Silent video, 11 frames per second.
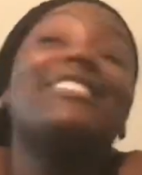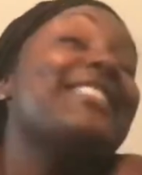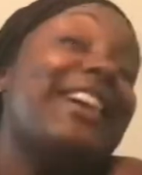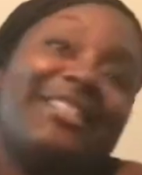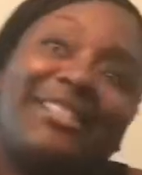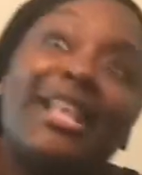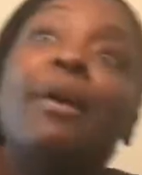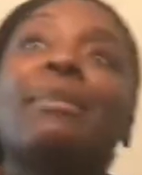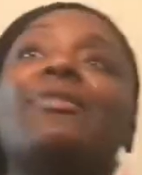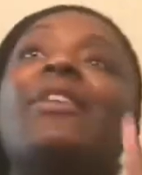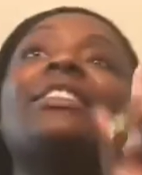Yes.
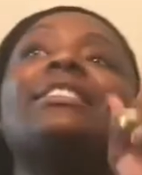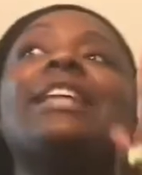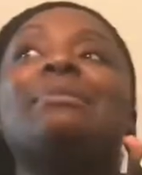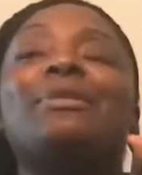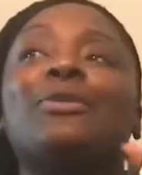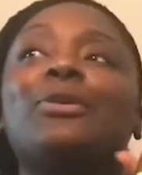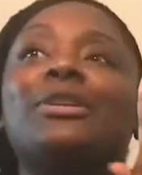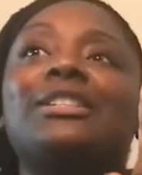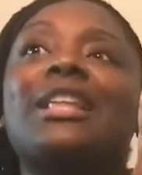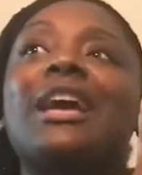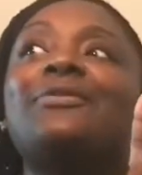Matter of fact, the day before,
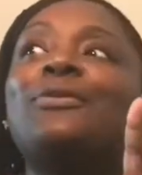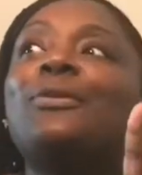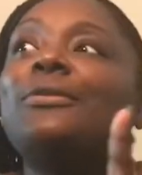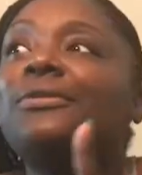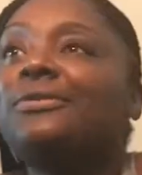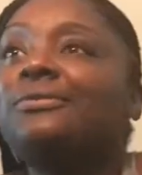July the 4th.